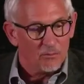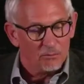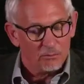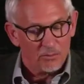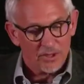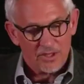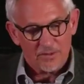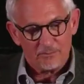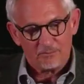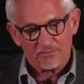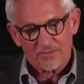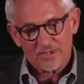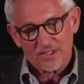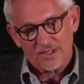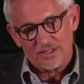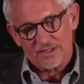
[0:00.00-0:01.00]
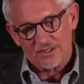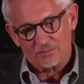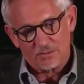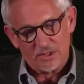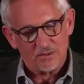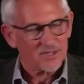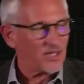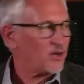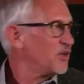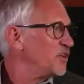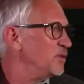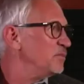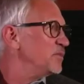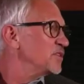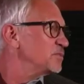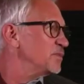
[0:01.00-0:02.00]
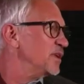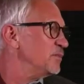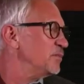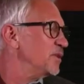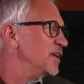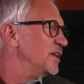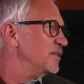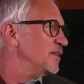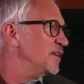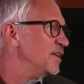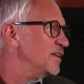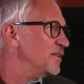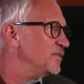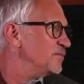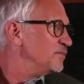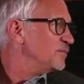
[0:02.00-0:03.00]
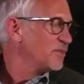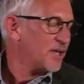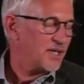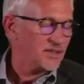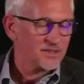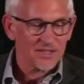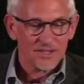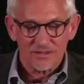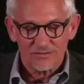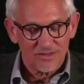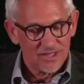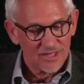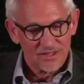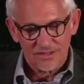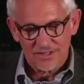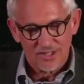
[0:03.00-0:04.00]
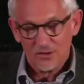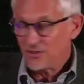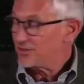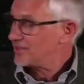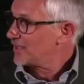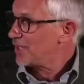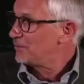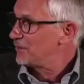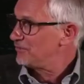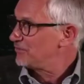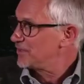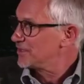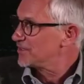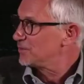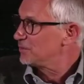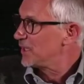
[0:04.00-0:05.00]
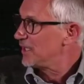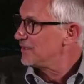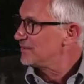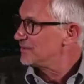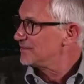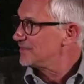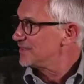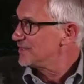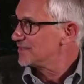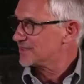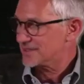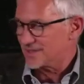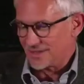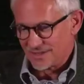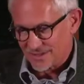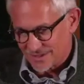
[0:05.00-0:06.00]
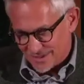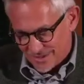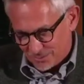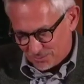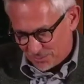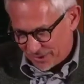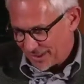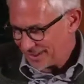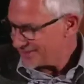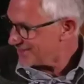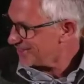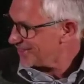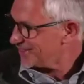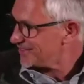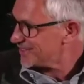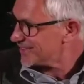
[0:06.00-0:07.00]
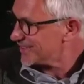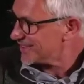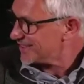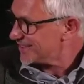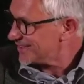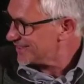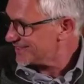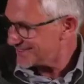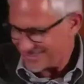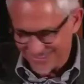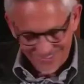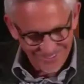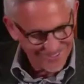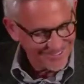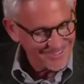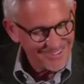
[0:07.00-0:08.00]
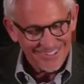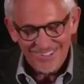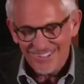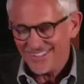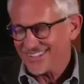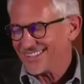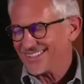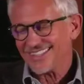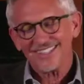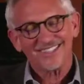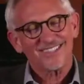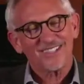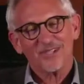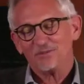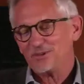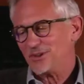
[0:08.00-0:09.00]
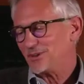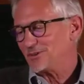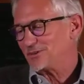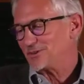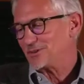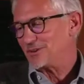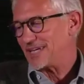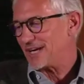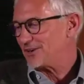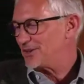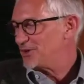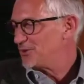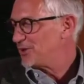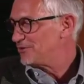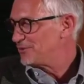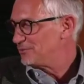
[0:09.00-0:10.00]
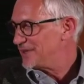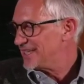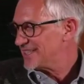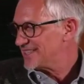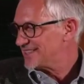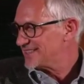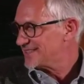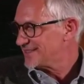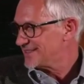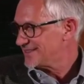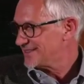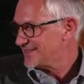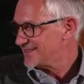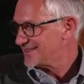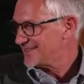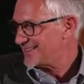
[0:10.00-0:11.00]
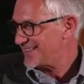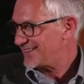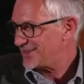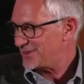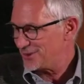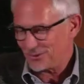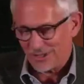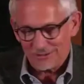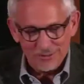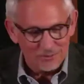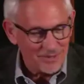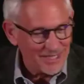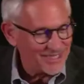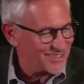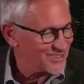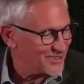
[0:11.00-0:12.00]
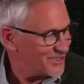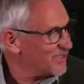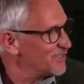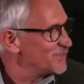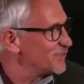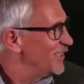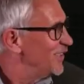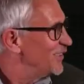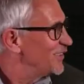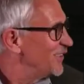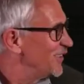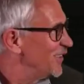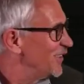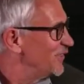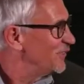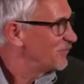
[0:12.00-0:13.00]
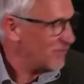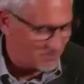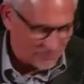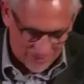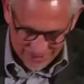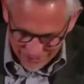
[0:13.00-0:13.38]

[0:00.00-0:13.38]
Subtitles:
But... And people say, you must be a bit, you know. But I said, but the only thing I'm envious about is the playing surfaces. They're so beautiful. How can you ever miss? How can you ever miss on those? You know, Wicklow